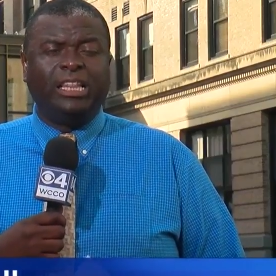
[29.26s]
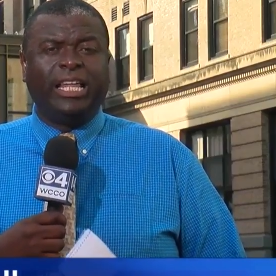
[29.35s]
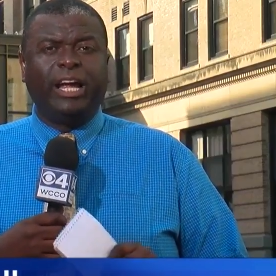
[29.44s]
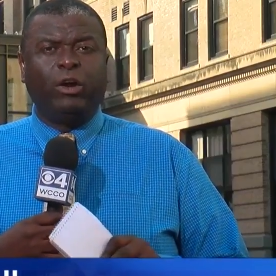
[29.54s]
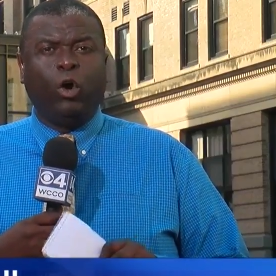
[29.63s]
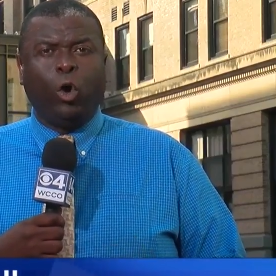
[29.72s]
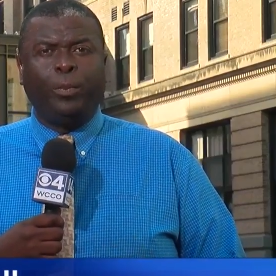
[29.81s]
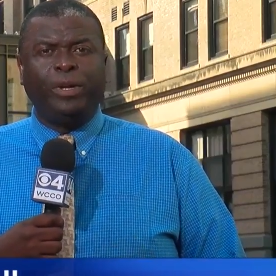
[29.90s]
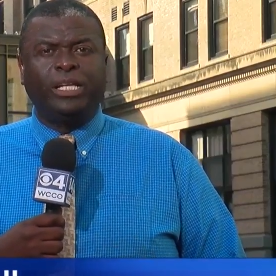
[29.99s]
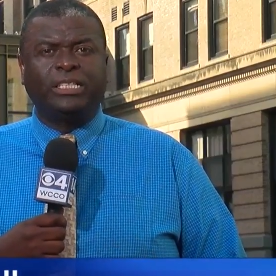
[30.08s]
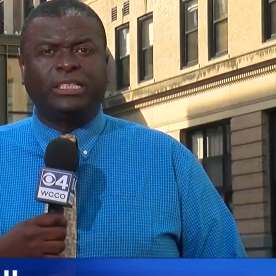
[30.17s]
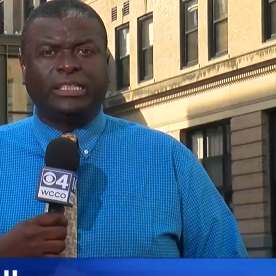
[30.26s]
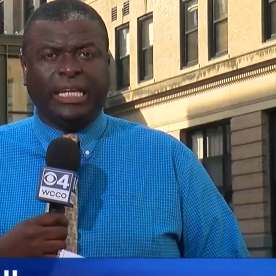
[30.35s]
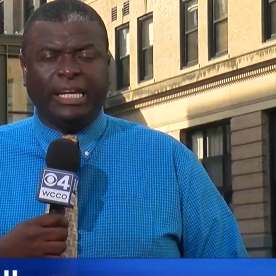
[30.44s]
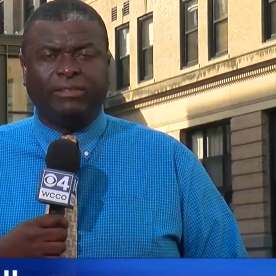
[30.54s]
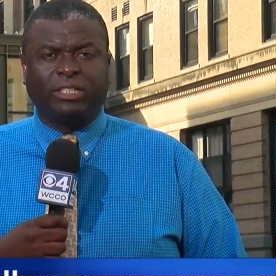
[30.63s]
They are hoping the
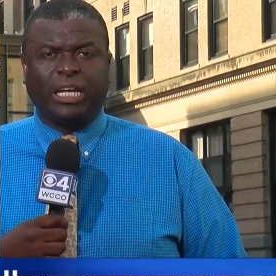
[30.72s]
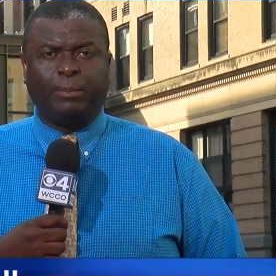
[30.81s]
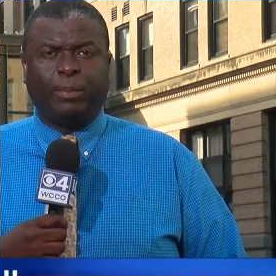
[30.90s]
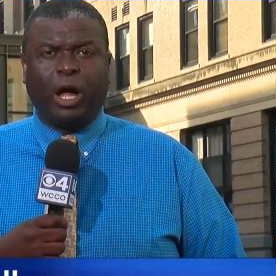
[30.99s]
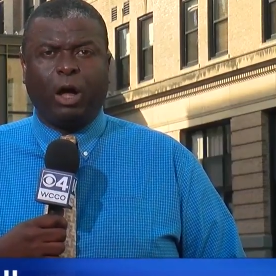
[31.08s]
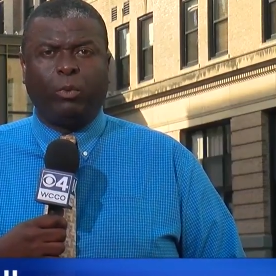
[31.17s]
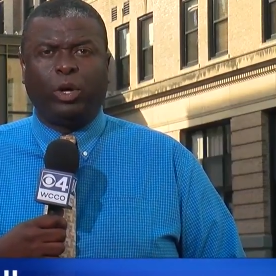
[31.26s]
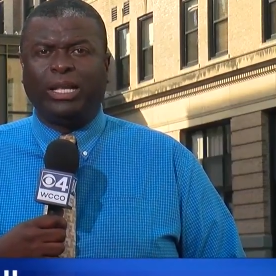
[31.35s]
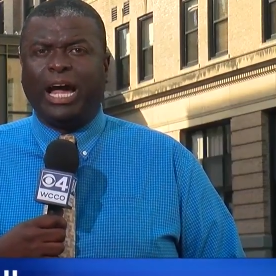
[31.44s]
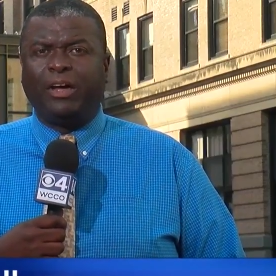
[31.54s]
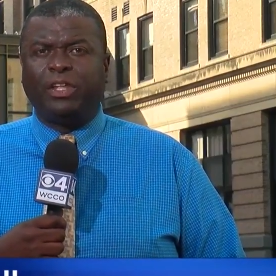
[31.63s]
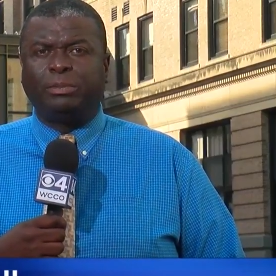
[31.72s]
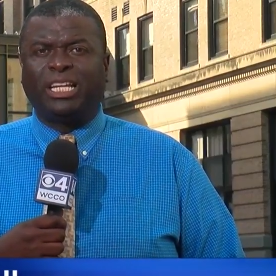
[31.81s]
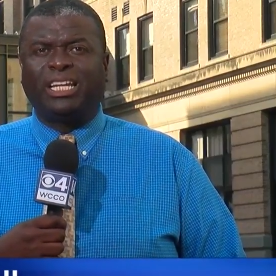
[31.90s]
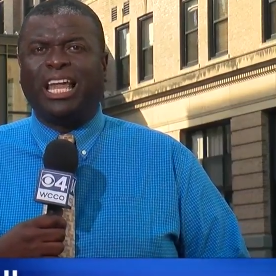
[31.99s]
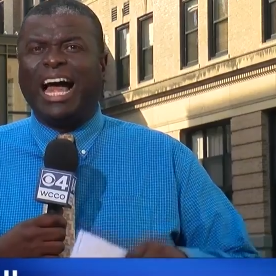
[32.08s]
city of St. Paul will allow them
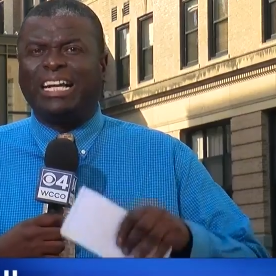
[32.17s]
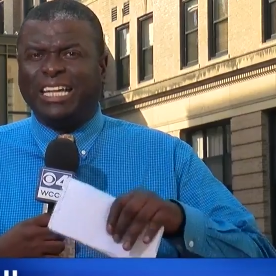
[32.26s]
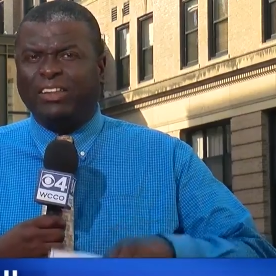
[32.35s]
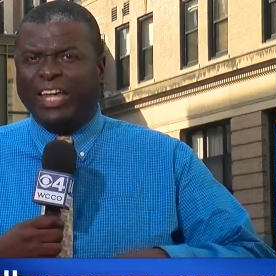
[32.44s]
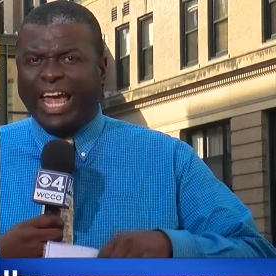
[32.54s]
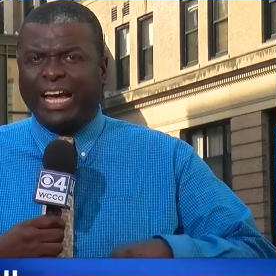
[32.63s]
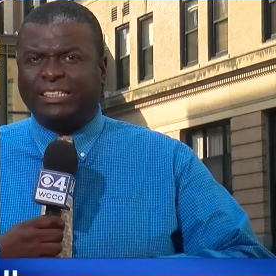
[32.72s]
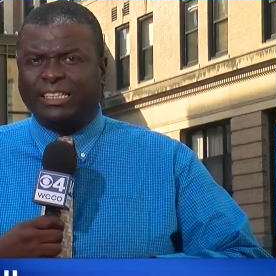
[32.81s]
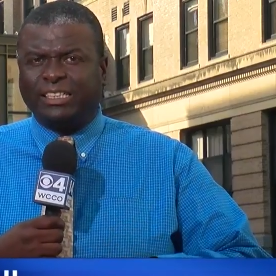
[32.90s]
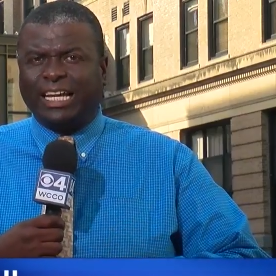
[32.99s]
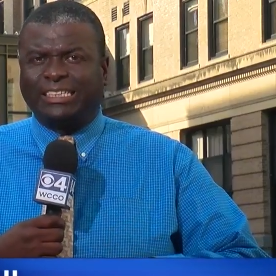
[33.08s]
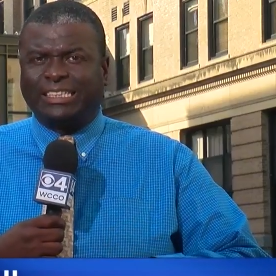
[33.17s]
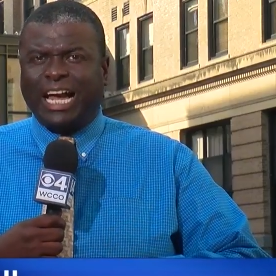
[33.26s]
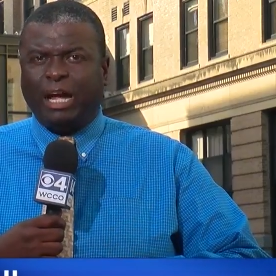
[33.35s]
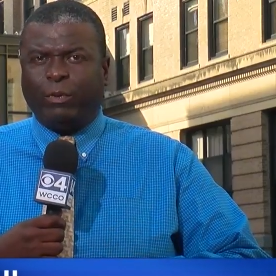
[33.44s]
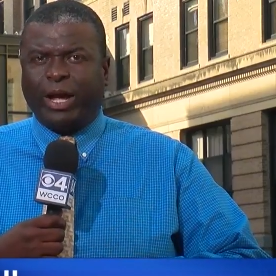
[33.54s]
to lock down the access to that
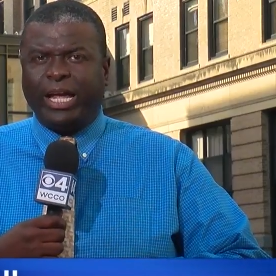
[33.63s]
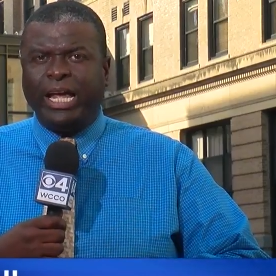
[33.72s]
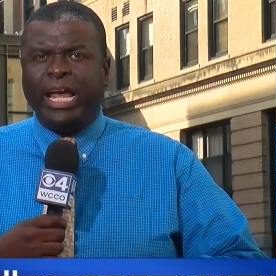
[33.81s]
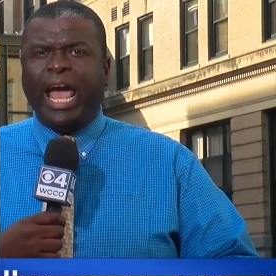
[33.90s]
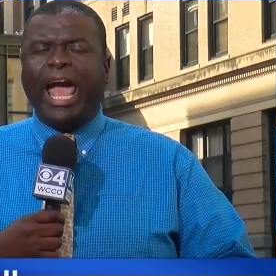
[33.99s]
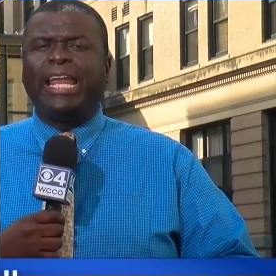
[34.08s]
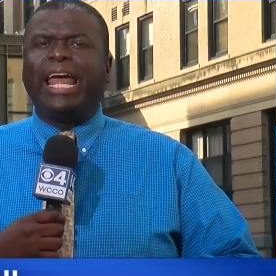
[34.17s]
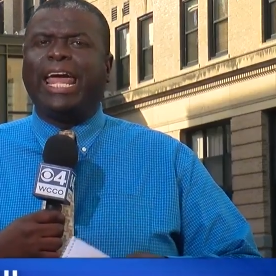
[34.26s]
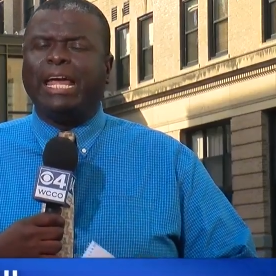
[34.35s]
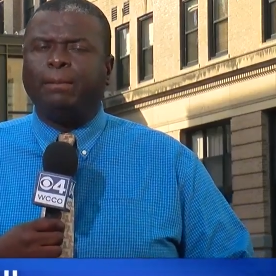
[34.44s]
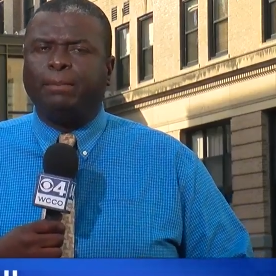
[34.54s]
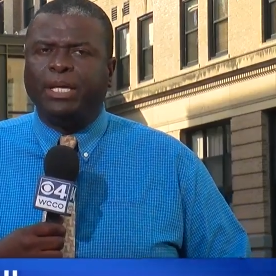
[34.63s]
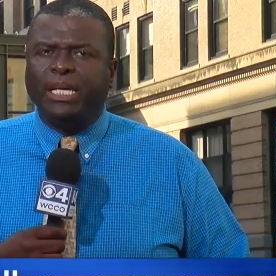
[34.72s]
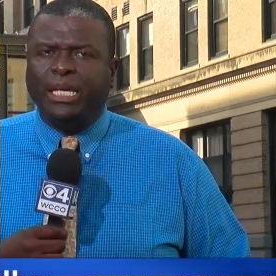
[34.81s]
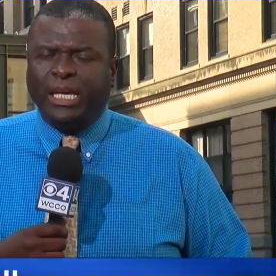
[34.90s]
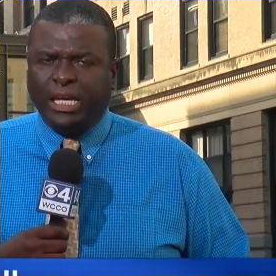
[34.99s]
skyway at 8
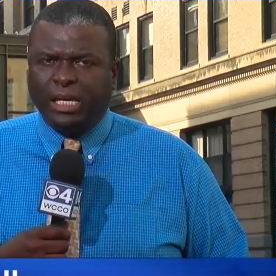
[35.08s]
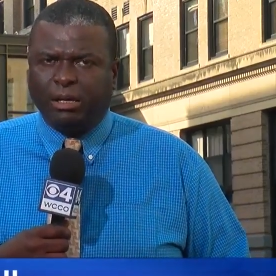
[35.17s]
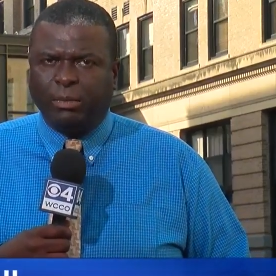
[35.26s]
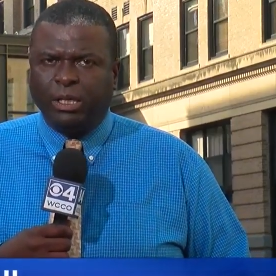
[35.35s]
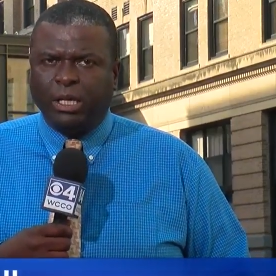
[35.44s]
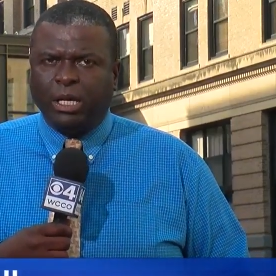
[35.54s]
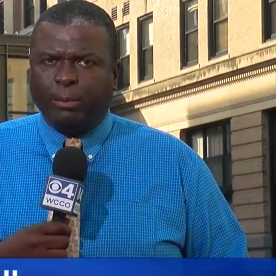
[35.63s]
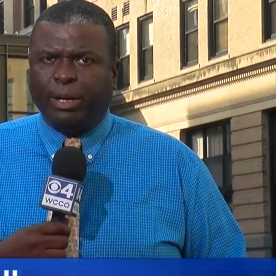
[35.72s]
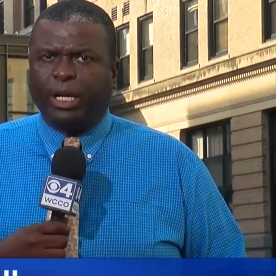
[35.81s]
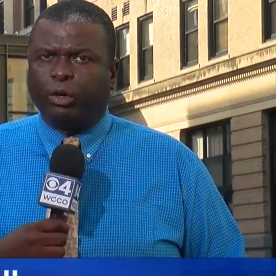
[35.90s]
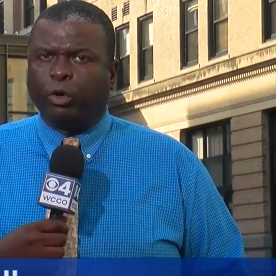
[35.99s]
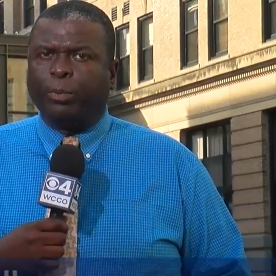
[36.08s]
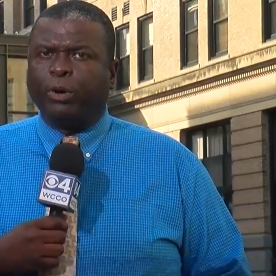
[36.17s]
p.m but a group